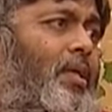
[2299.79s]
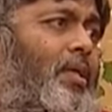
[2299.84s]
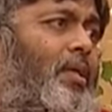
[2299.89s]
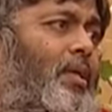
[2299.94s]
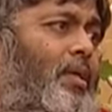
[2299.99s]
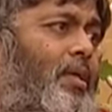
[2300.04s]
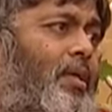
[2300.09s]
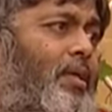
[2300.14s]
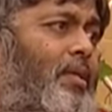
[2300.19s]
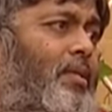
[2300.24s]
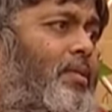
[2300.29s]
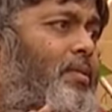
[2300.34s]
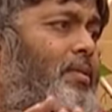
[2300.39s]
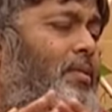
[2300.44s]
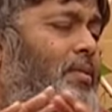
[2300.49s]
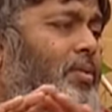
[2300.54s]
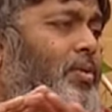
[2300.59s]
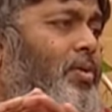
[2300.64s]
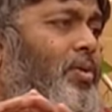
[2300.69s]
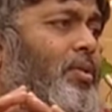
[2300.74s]
He
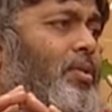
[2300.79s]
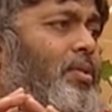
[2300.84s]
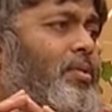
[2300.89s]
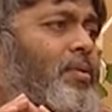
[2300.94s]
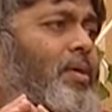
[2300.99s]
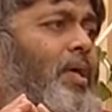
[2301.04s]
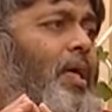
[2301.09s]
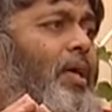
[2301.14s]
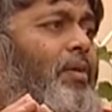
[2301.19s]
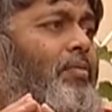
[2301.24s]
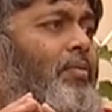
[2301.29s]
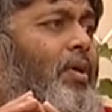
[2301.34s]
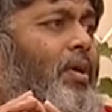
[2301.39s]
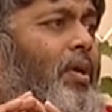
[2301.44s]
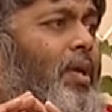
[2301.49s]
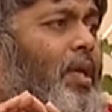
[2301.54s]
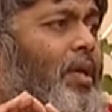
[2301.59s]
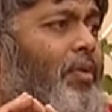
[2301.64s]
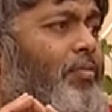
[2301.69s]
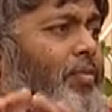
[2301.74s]
is going to have
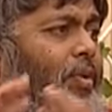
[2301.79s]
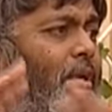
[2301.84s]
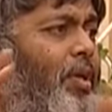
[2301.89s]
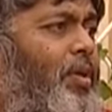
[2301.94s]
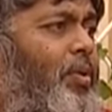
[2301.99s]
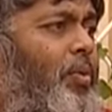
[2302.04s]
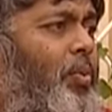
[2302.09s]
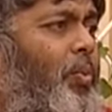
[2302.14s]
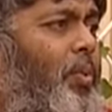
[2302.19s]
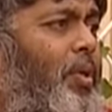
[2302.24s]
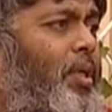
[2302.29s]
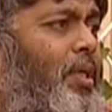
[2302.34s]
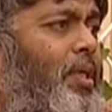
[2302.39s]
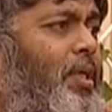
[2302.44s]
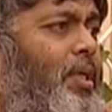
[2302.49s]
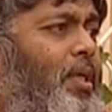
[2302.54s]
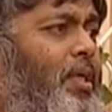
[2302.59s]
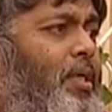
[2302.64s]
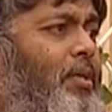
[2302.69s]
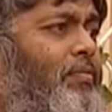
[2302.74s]
every
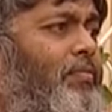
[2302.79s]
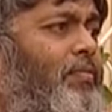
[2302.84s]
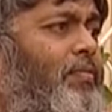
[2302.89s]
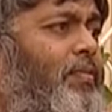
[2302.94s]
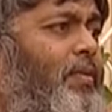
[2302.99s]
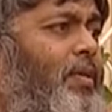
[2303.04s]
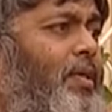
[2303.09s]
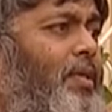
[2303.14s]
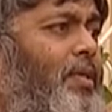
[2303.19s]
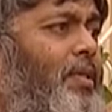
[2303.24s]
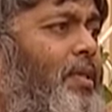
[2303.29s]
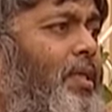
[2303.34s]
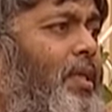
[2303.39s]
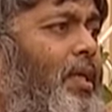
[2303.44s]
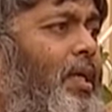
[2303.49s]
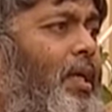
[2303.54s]
worldly comfort.